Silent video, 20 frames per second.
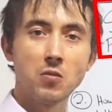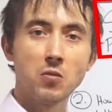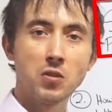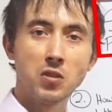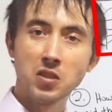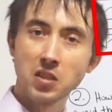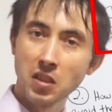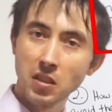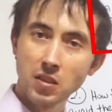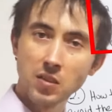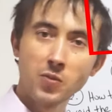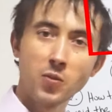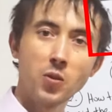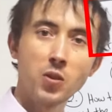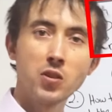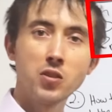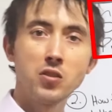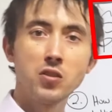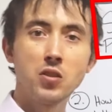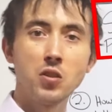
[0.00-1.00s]
for
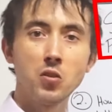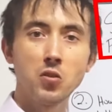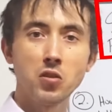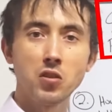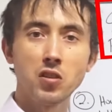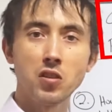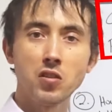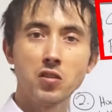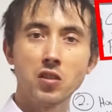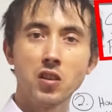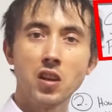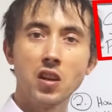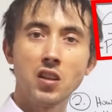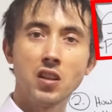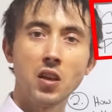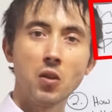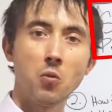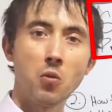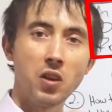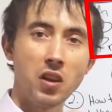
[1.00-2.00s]
Salesforce users
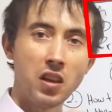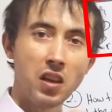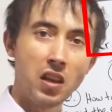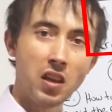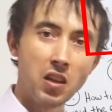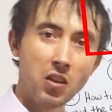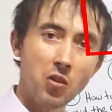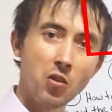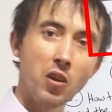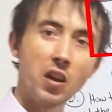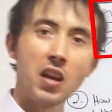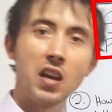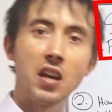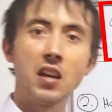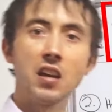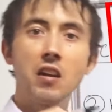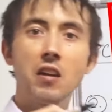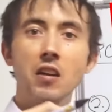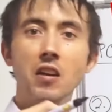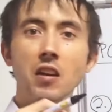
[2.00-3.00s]
that want to
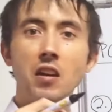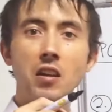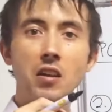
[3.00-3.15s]
integrate